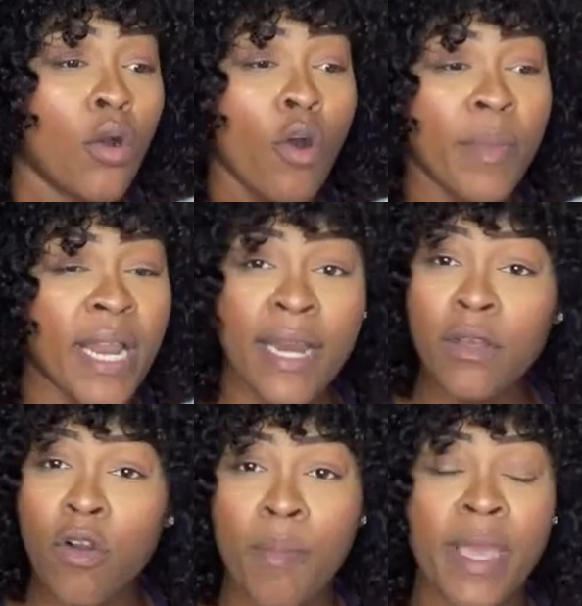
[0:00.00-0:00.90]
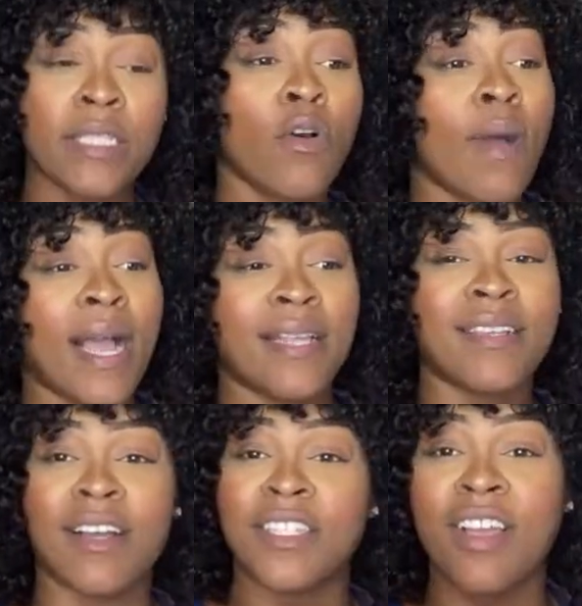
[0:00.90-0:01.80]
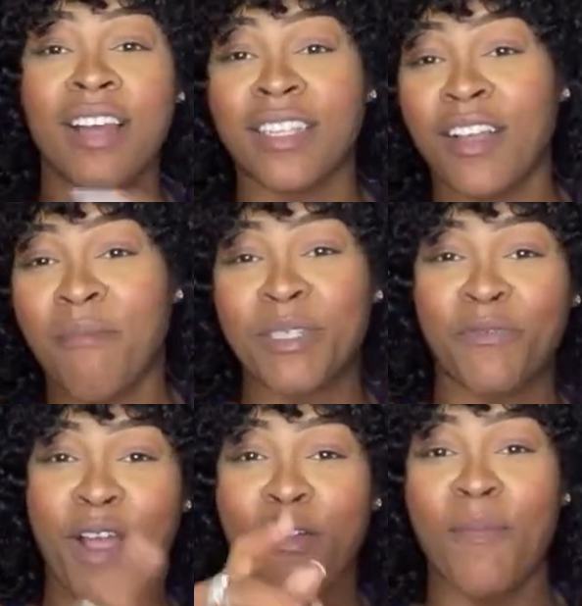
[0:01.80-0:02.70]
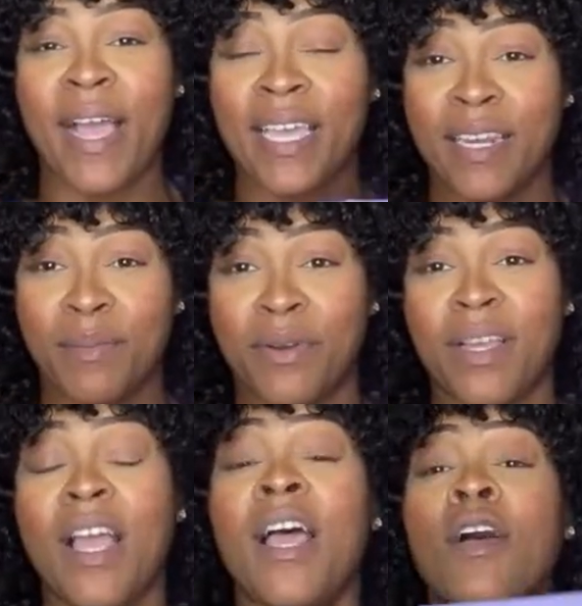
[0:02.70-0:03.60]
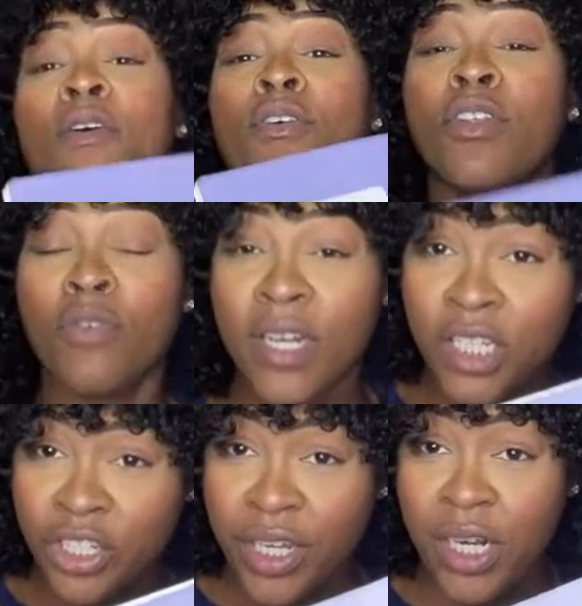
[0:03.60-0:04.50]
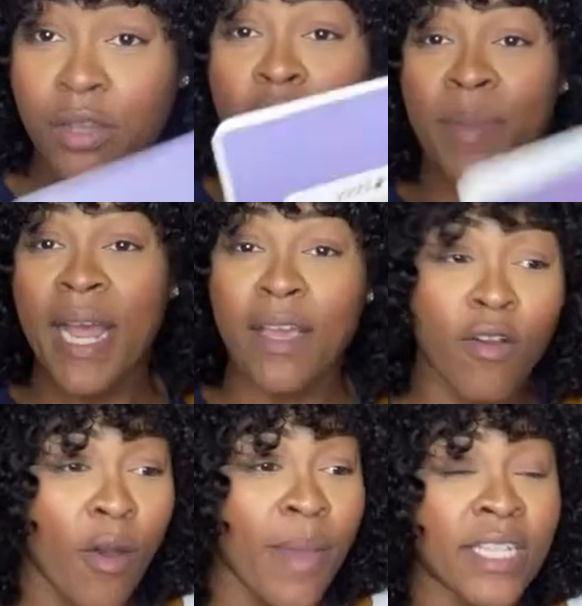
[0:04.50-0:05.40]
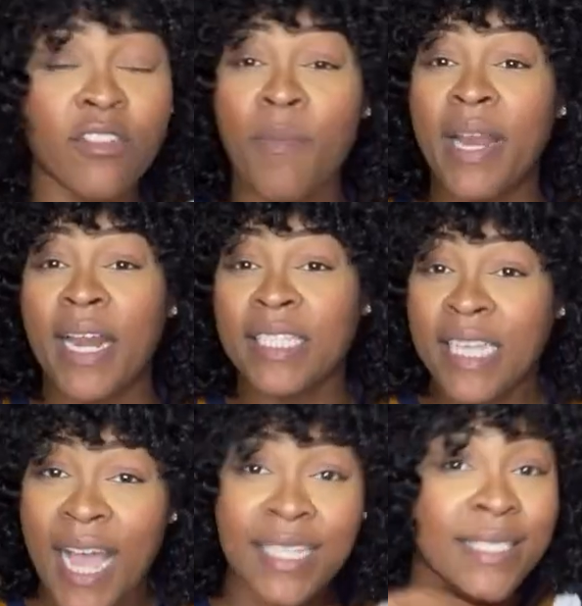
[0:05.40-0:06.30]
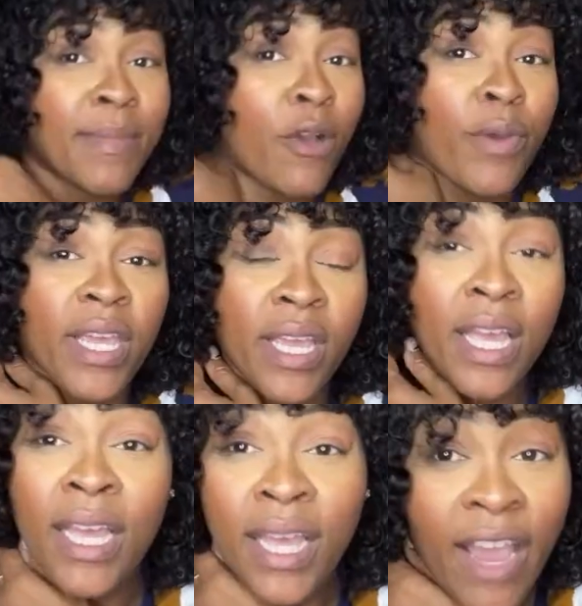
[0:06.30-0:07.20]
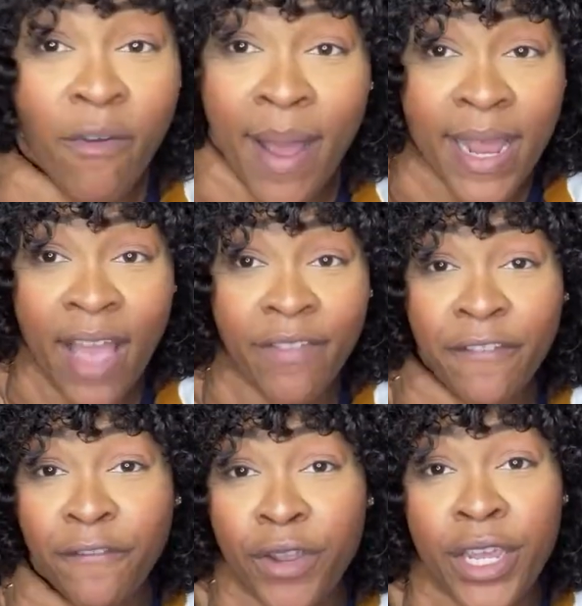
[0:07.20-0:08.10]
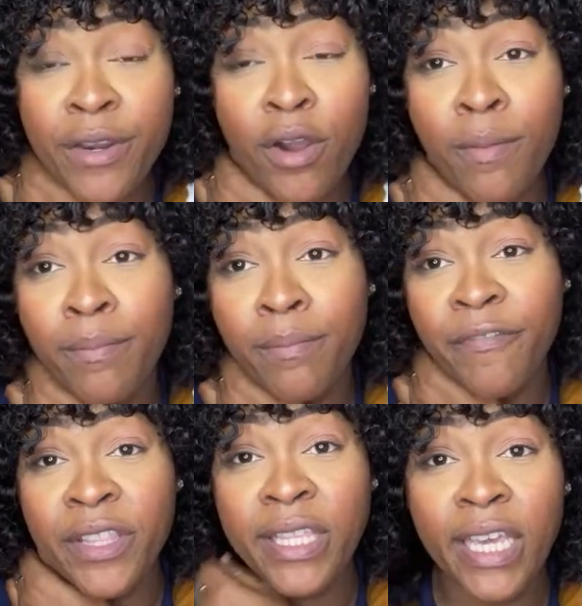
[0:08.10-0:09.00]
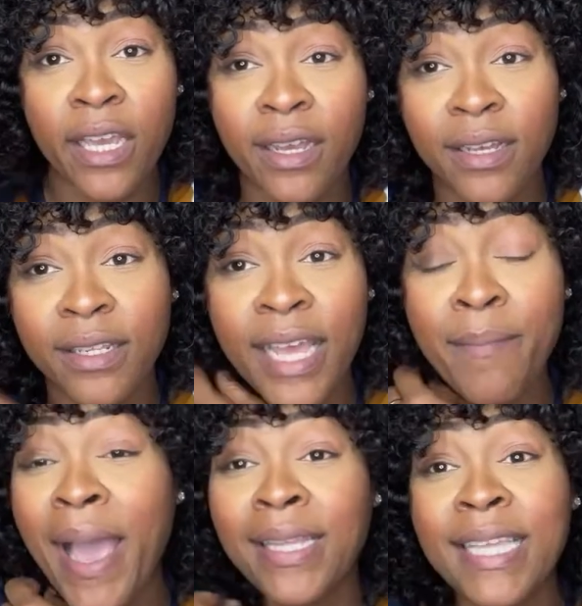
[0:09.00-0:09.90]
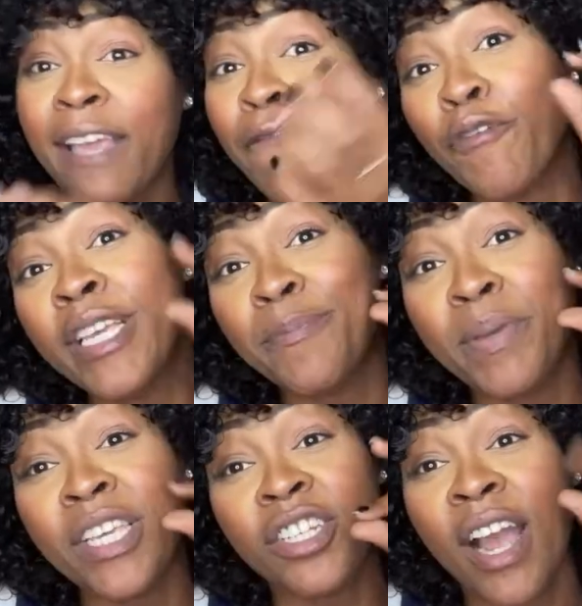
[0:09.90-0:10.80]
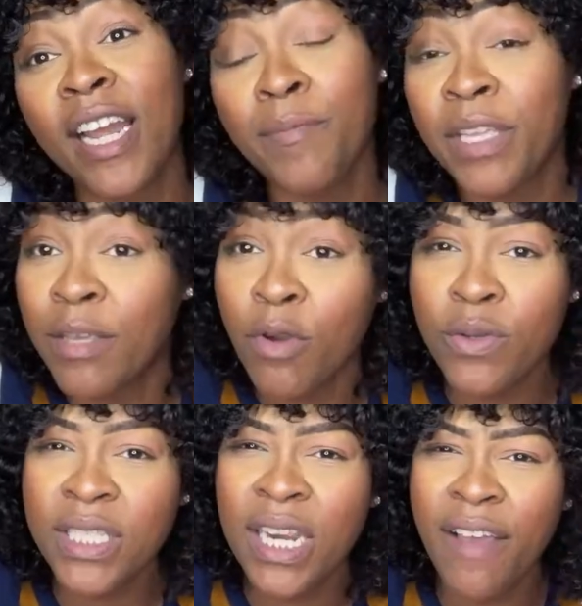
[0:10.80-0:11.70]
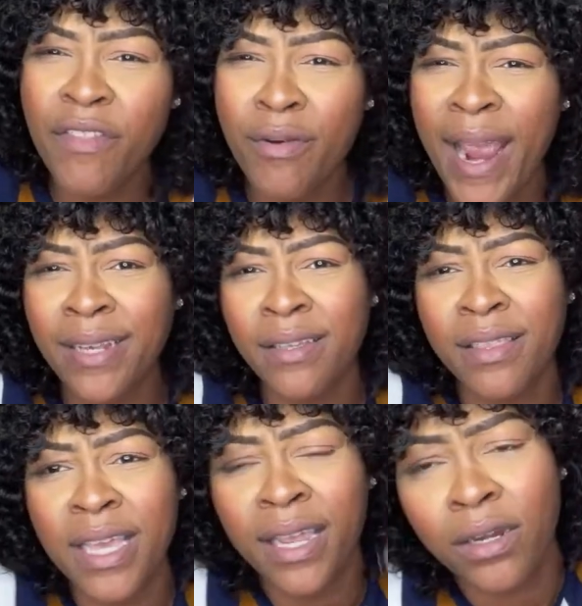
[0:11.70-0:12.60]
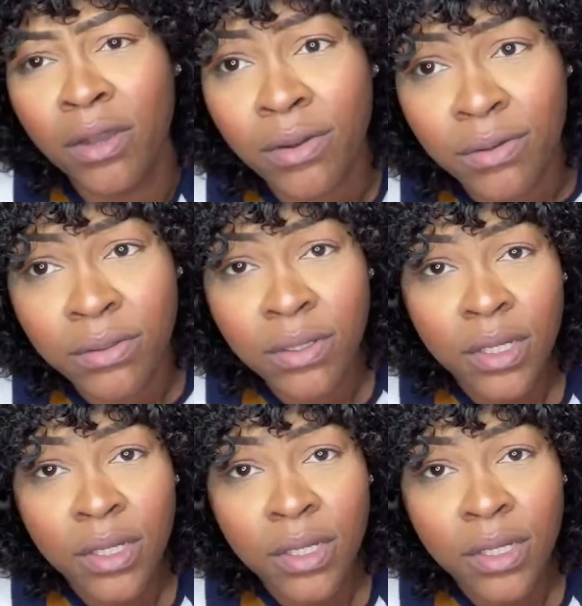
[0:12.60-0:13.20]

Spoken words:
Come in at the comments. Oh, I got to talk to y'all in the comments before I go back in the book. You know the drill. Come in at the comments, come in at the chats. Everybody have the freedom to think. They might take free speech or limit it, but we still have the right to think, no?